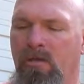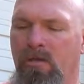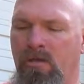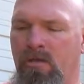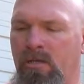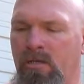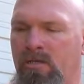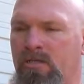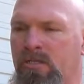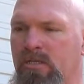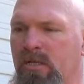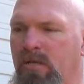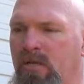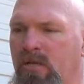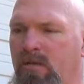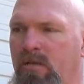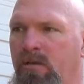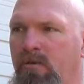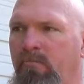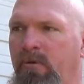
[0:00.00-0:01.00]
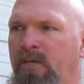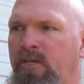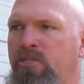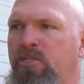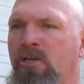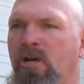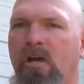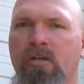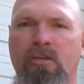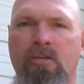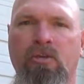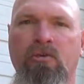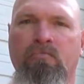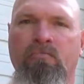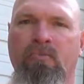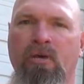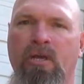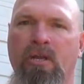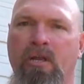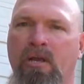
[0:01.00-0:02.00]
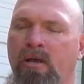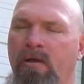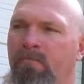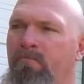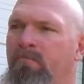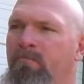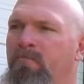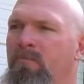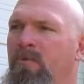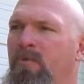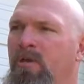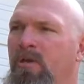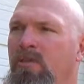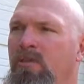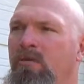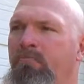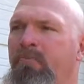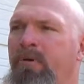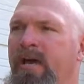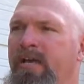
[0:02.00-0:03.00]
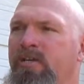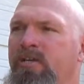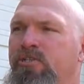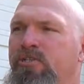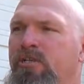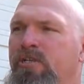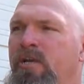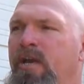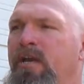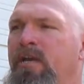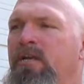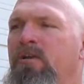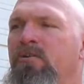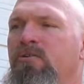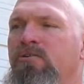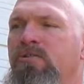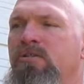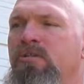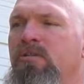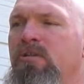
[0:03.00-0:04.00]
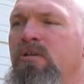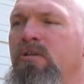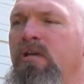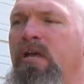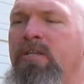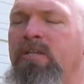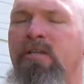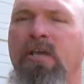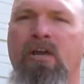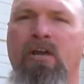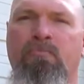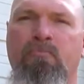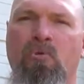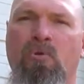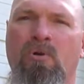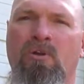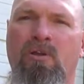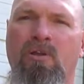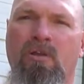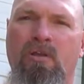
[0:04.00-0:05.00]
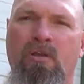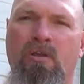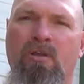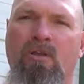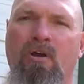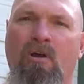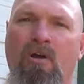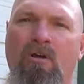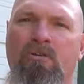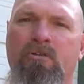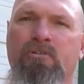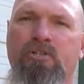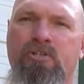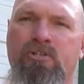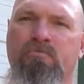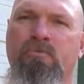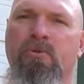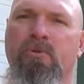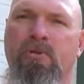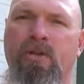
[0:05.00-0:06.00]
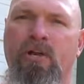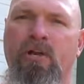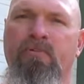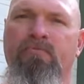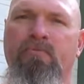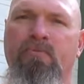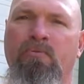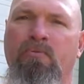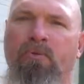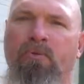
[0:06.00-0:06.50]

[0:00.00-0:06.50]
because uh, it may shock you, but um, the baggage handlers at the airport aren't just real careful